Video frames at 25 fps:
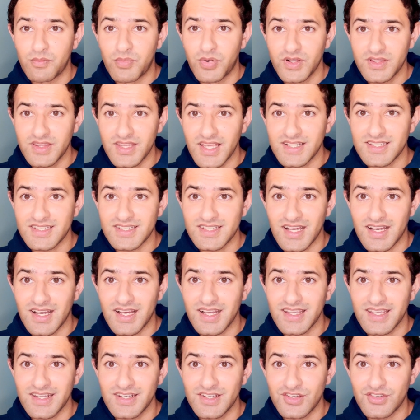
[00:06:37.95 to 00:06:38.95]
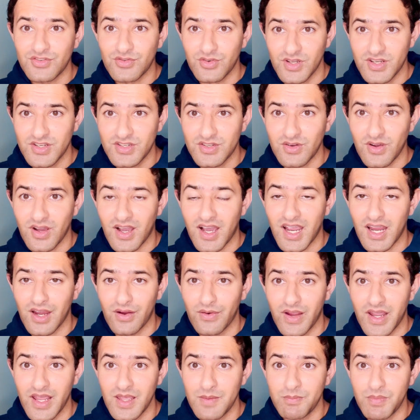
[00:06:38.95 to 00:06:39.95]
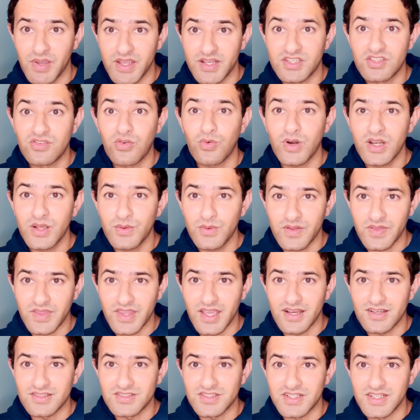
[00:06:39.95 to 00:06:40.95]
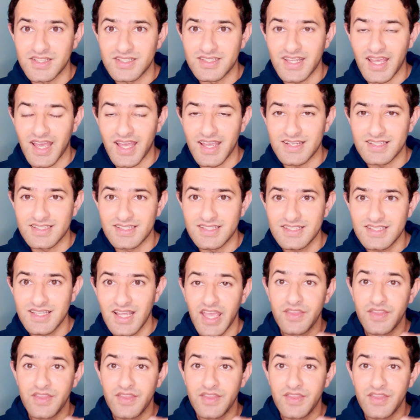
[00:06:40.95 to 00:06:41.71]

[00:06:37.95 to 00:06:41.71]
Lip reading: put that stock in his traditional IRA paid $21,000 in taxes,